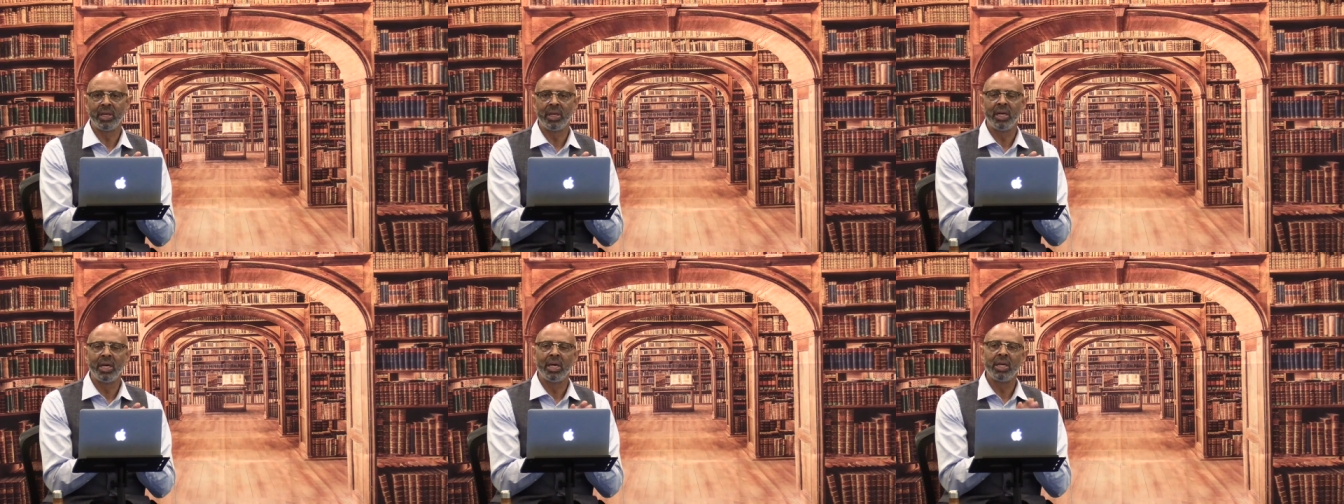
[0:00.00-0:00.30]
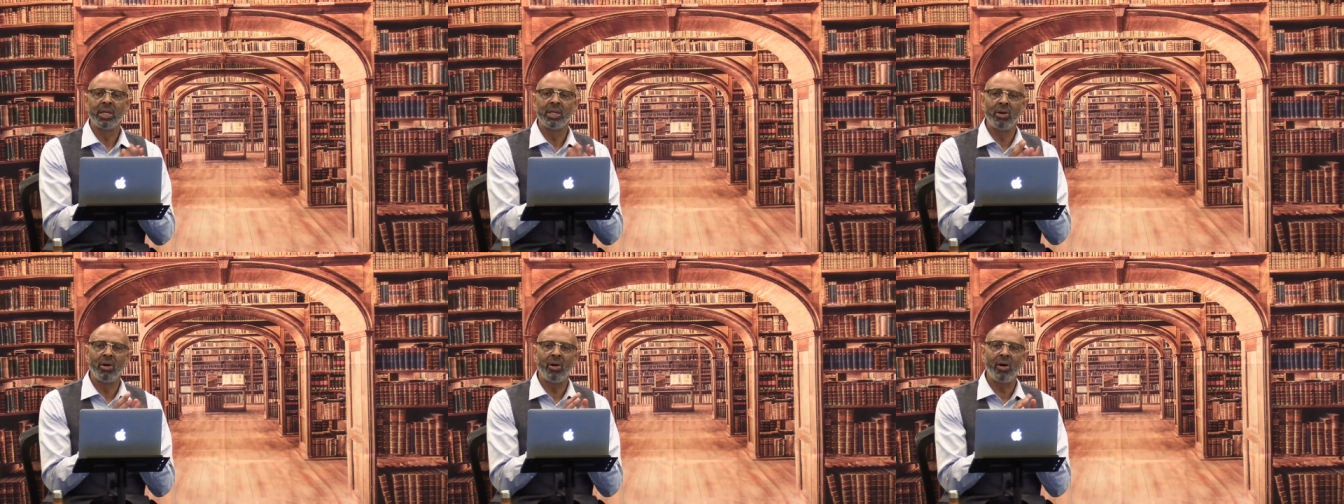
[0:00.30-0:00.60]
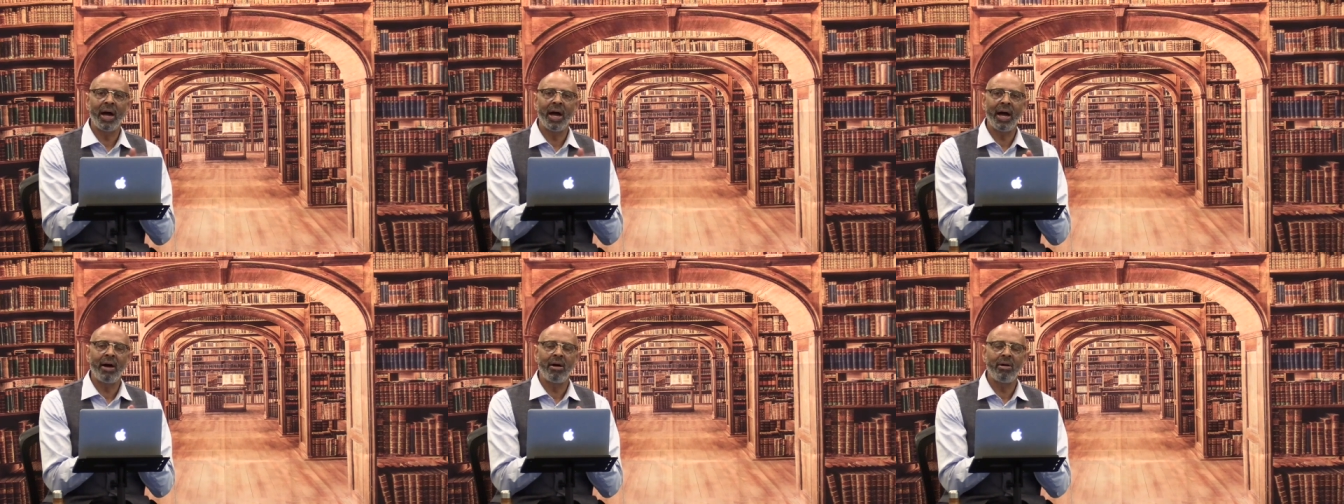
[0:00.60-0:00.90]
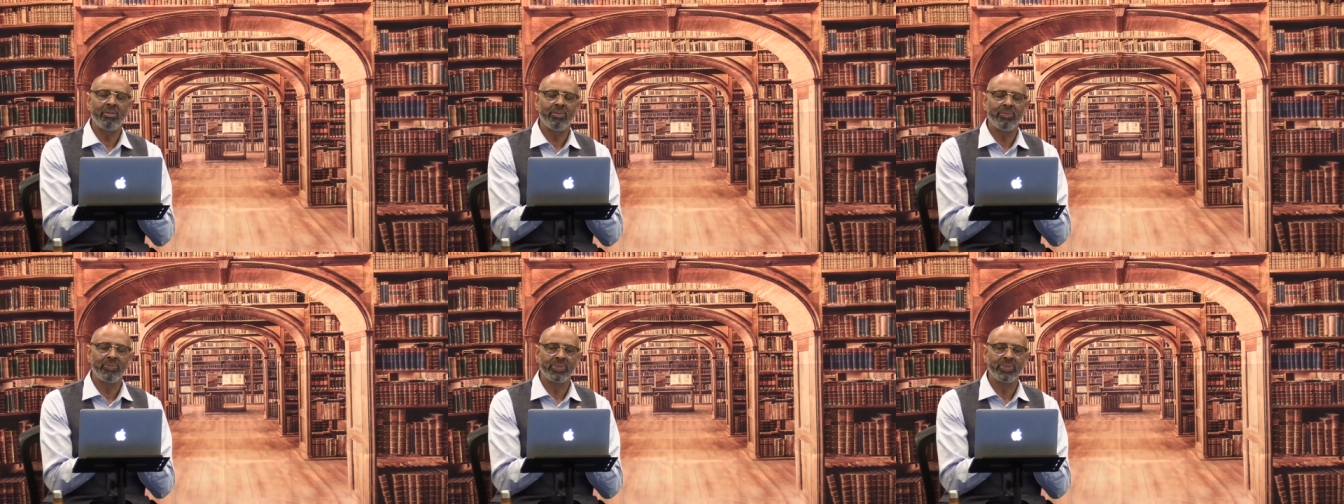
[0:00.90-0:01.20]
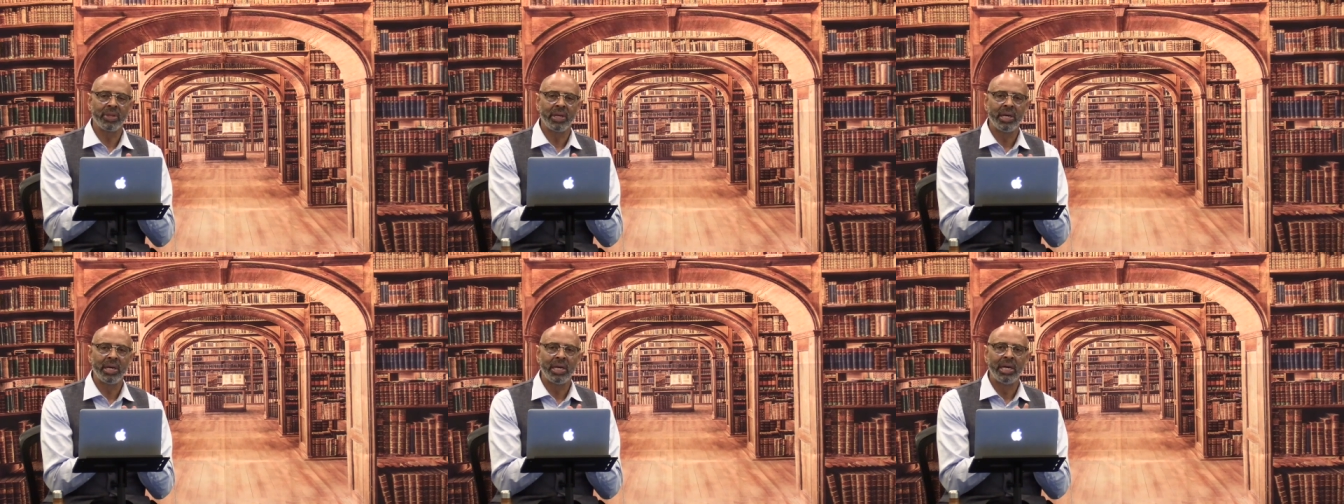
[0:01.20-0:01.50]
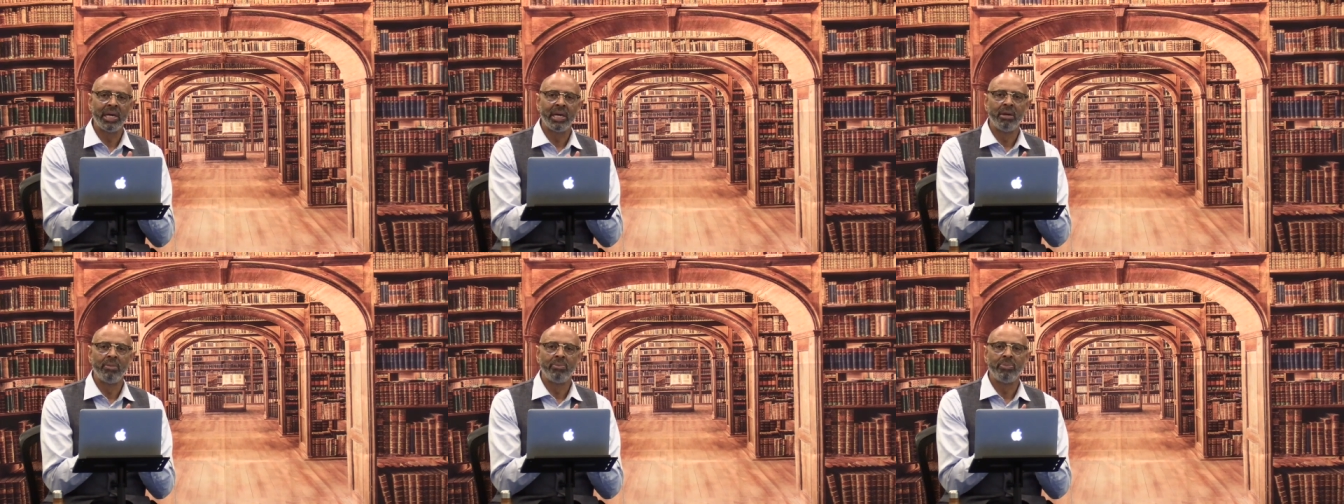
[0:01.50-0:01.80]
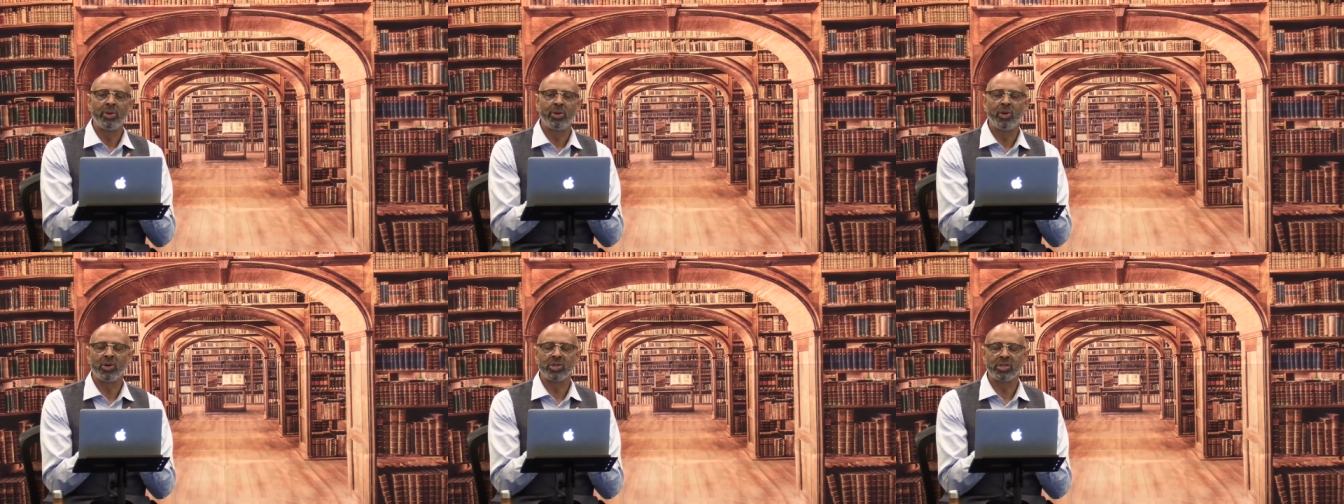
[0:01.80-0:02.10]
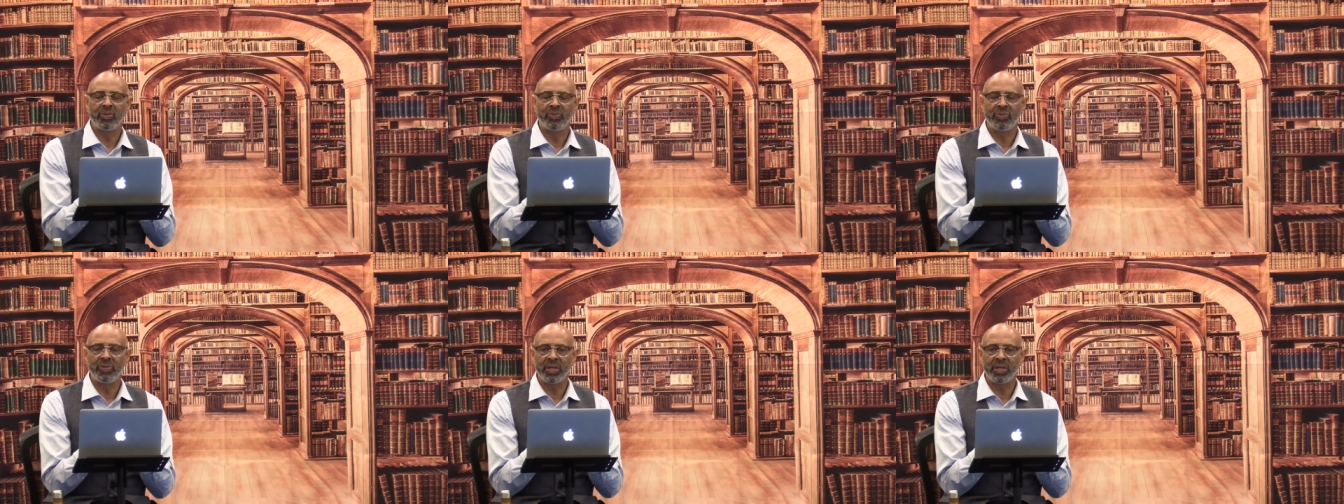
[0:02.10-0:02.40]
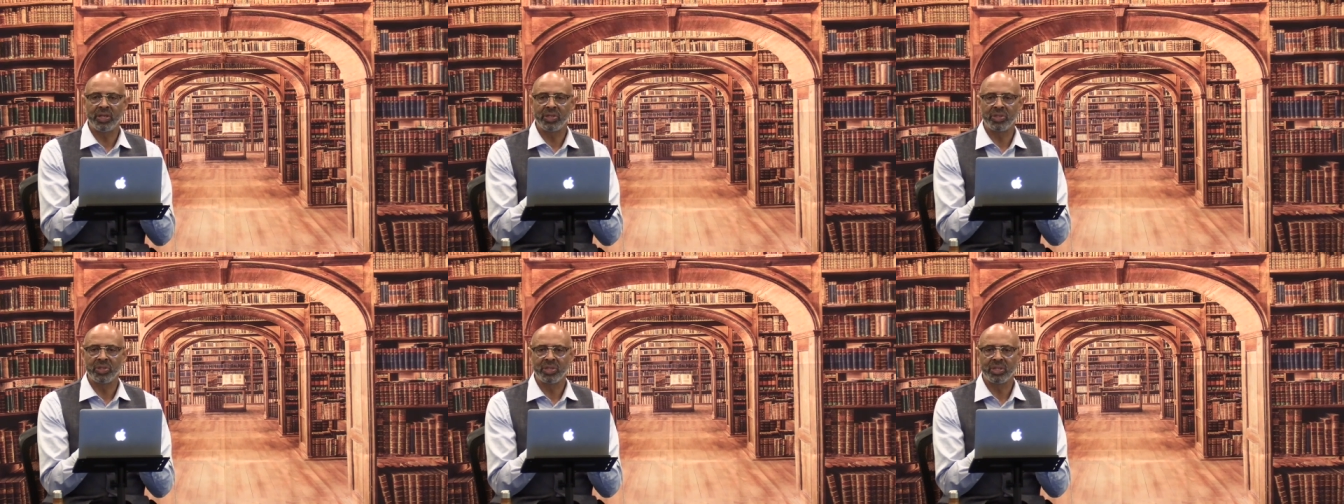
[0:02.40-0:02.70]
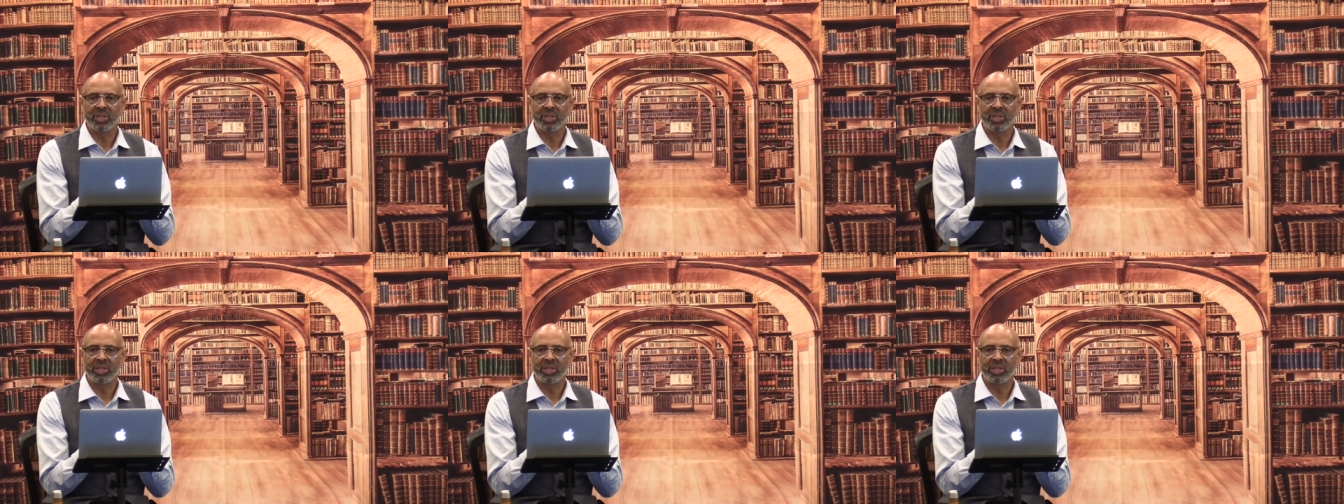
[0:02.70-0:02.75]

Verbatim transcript: You know how? Because of this.